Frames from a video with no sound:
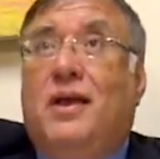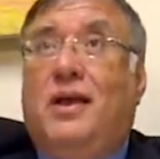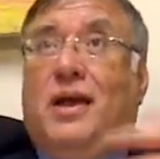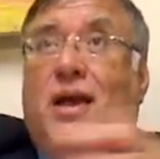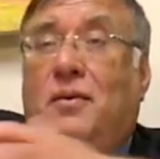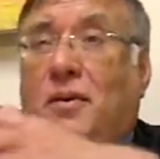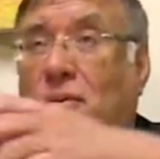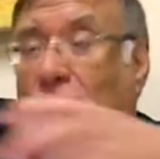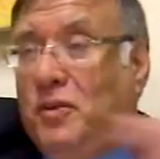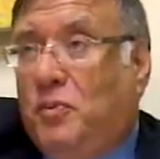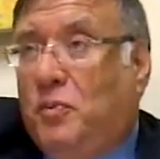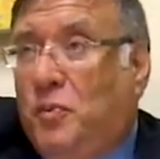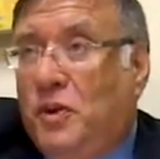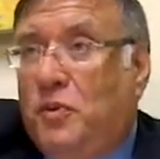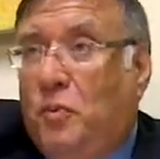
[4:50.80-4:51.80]

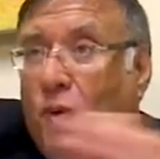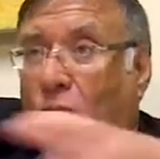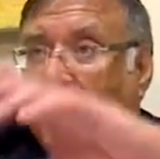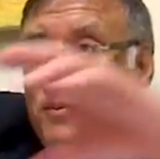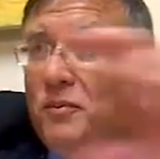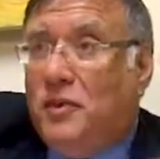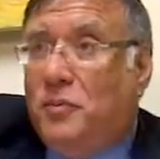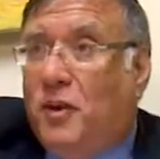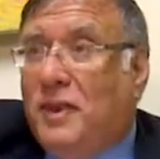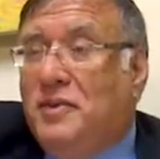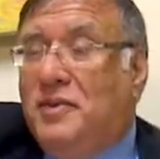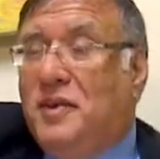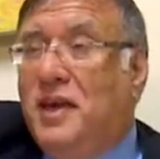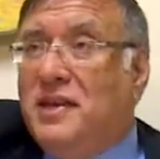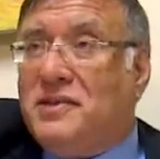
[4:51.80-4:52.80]
With one
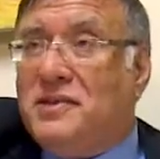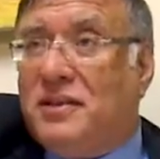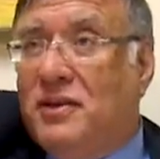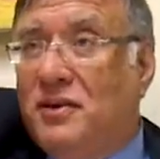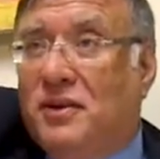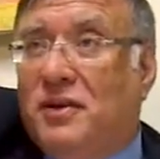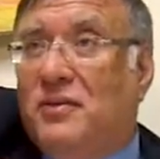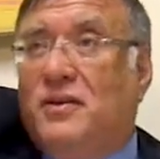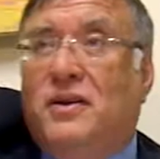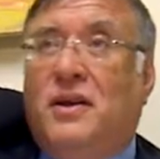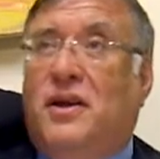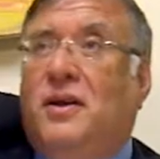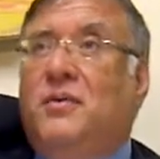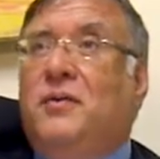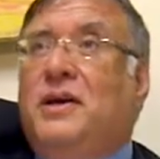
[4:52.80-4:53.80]
disc, you can
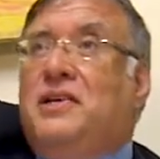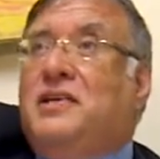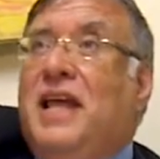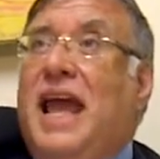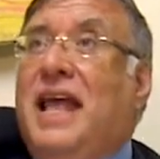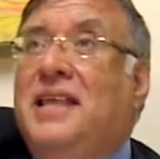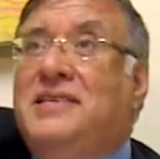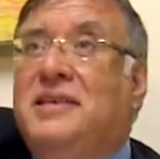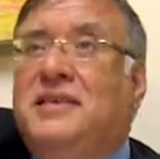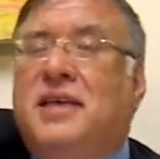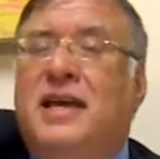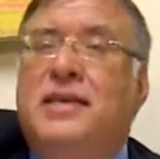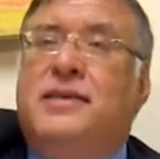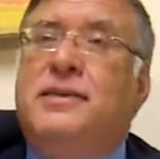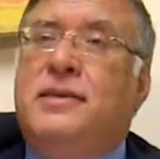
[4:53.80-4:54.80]
reach tens
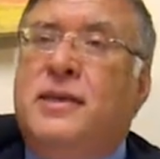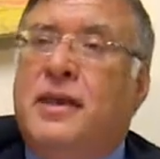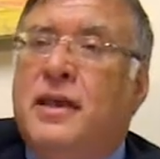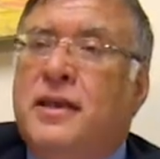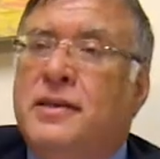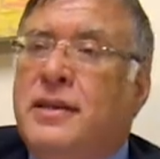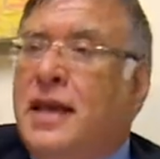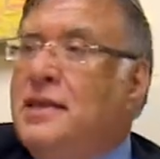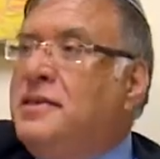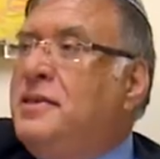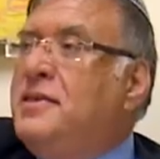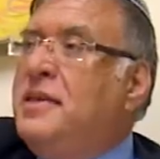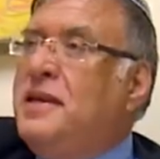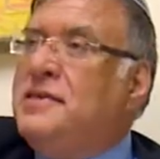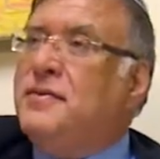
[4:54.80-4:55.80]
and
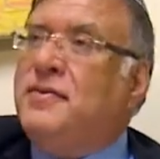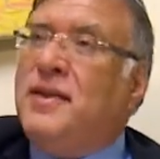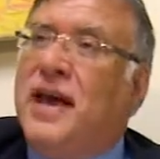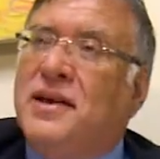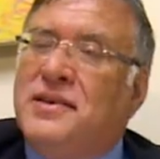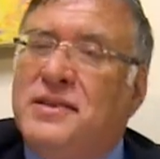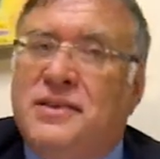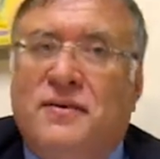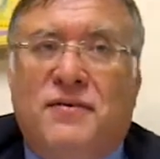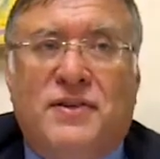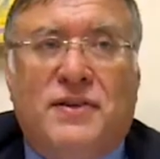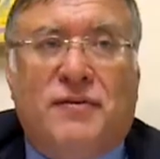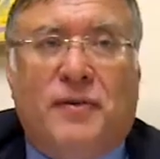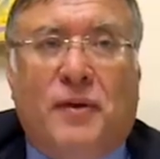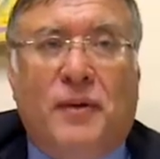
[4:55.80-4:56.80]
tens of thousands of
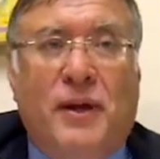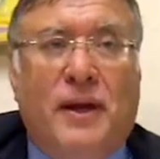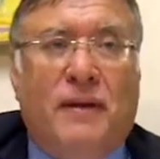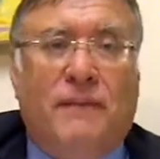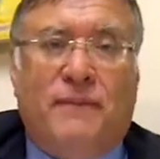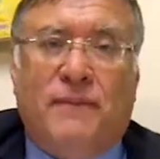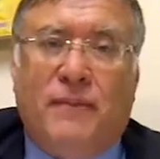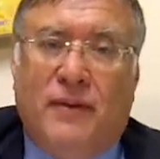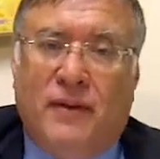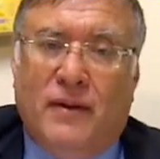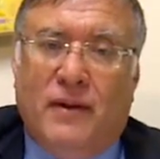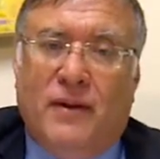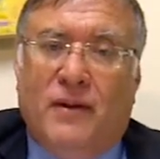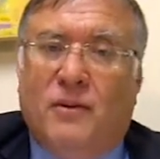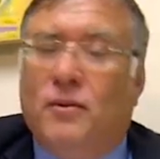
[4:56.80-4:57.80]
sefarim.
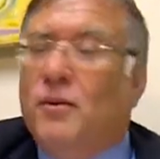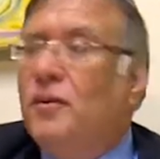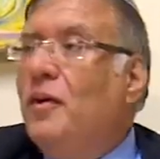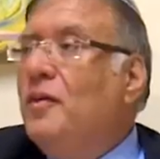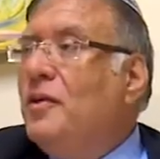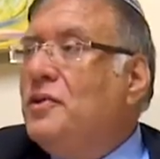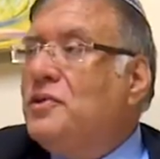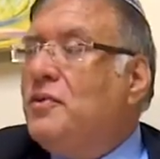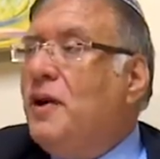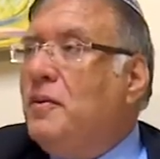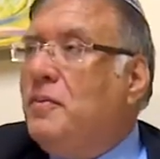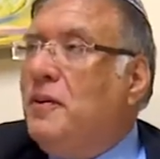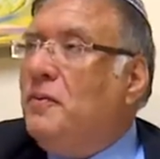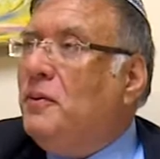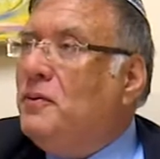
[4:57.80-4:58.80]
Or all those great
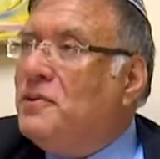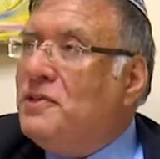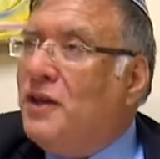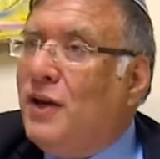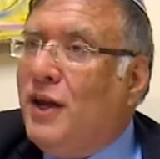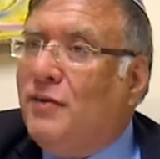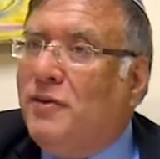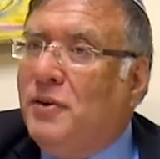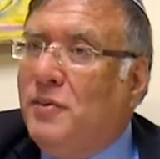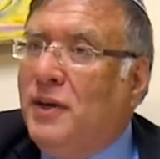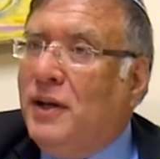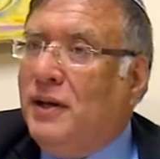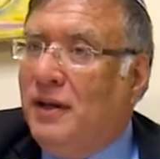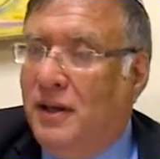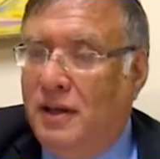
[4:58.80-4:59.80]
people who study every week
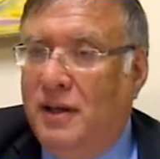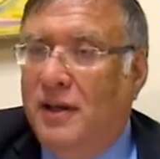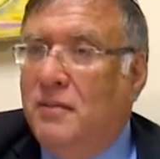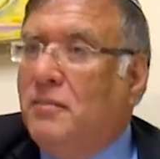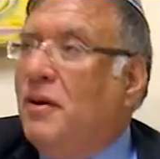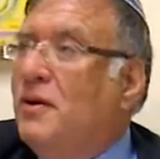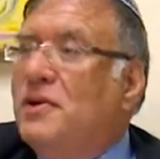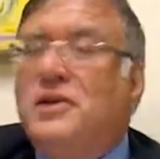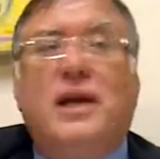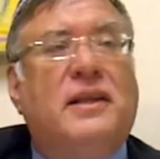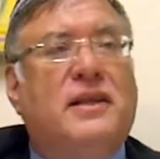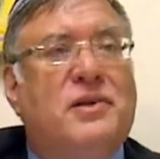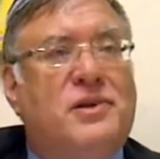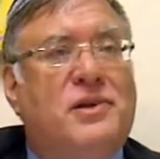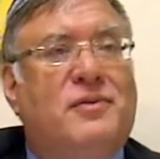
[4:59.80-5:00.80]
Parashat
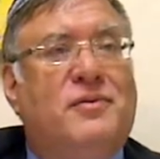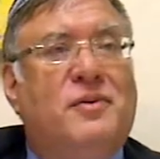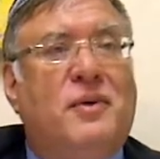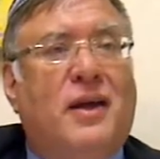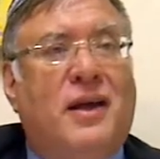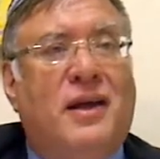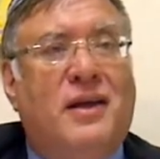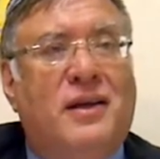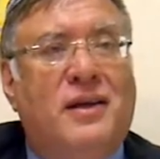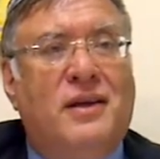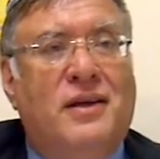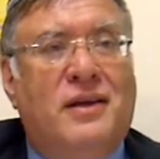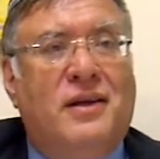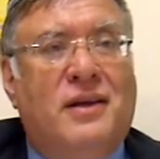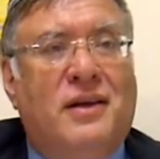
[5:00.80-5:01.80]
HaShavua.
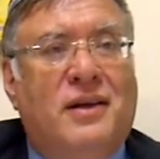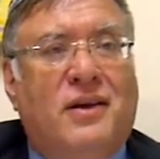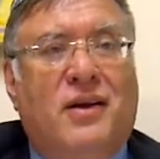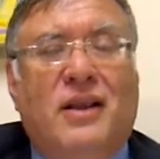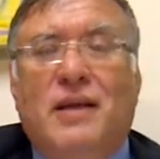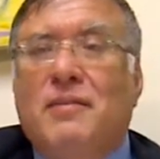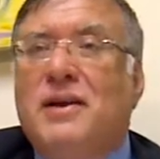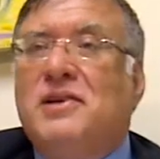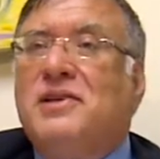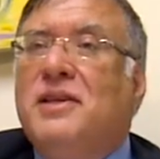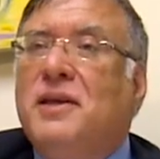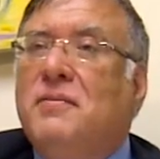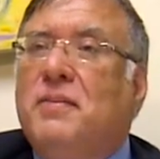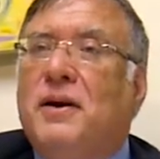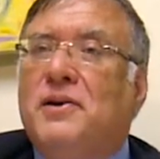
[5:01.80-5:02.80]
Kol
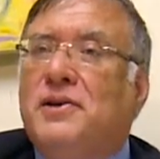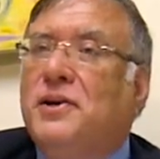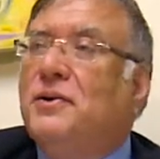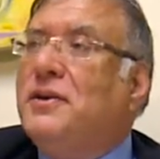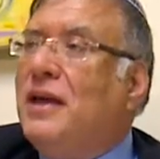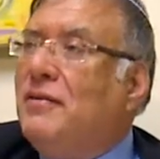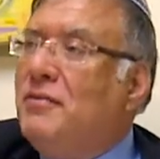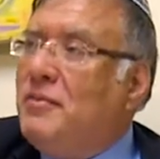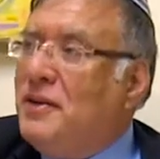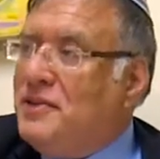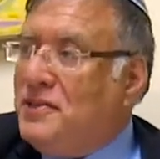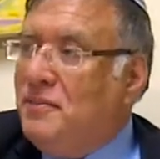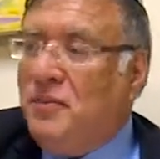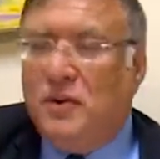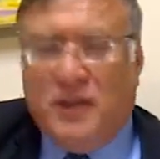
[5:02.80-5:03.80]
hamashlim parashiotav im
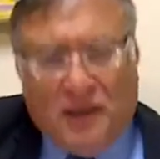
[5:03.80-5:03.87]
hatzibur.